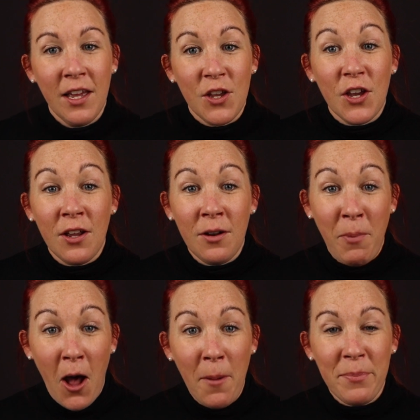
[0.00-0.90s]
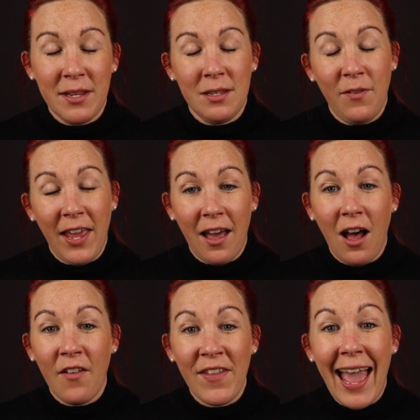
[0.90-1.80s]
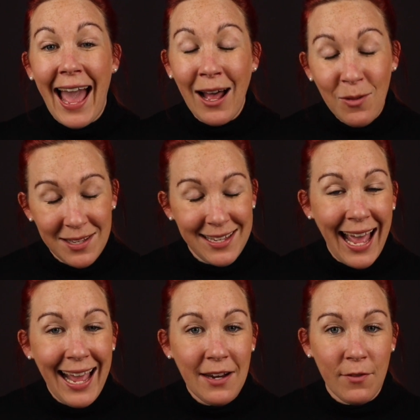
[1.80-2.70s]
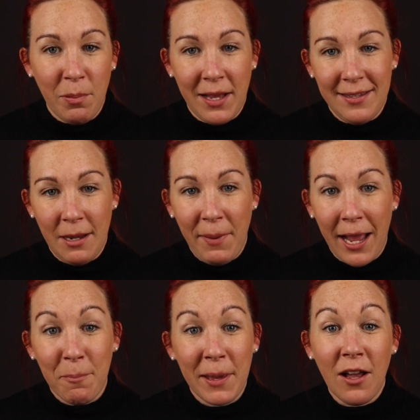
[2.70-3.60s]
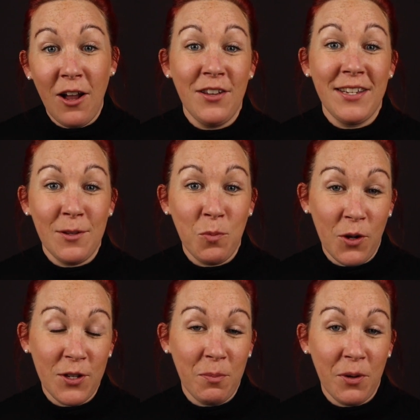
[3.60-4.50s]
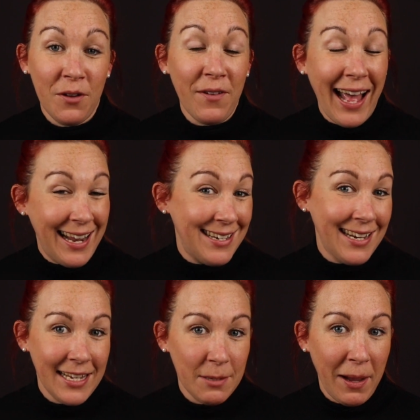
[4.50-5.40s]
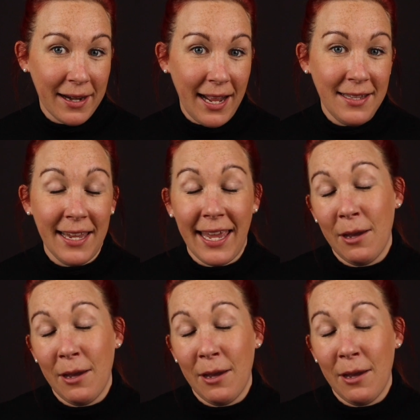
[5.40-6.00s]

you can pop the sphere on the outside of the plastic bag because it's waterproof and it's magnetic.